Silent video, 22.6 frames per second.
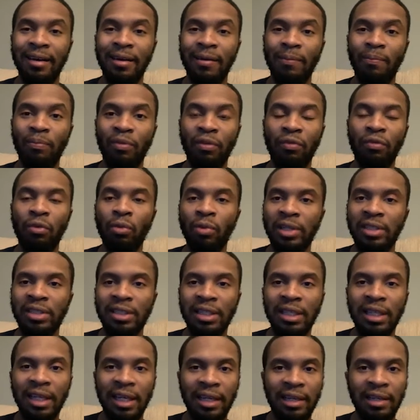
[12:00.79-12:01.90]
If you want to see
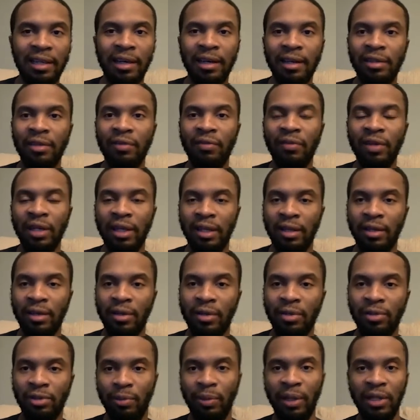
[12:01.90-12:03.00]
any other
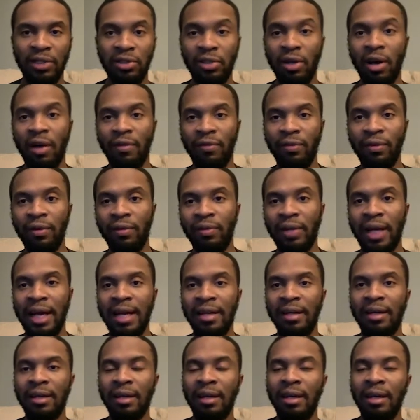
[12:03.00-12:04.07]
videos based off of like